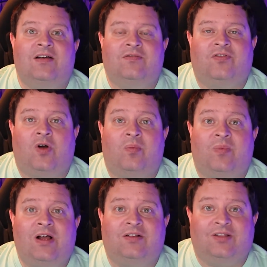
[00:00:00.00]

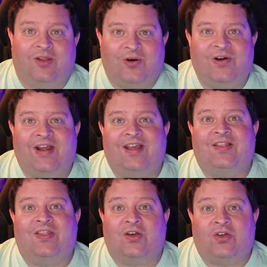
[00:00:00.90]
from
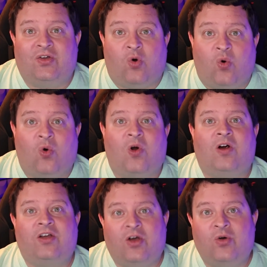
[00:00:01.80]
learning the
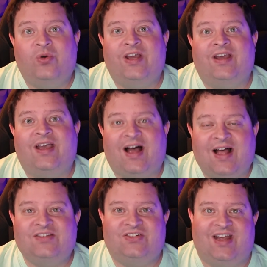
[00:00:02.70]
core coding
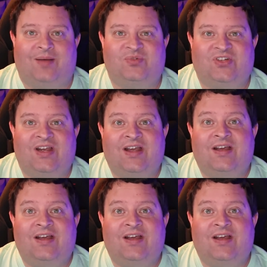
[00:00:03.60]
concepts